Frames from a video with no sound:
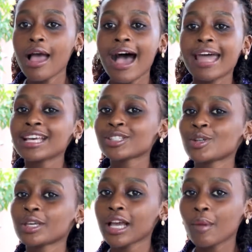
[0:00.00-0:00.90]
And us
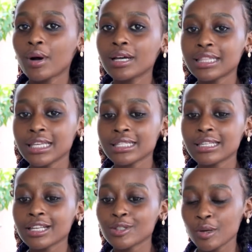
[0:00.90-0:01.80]
talking about this
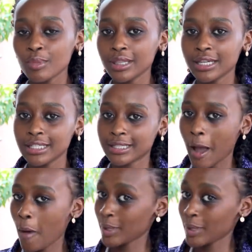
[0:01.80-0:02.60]
does not mean that it's our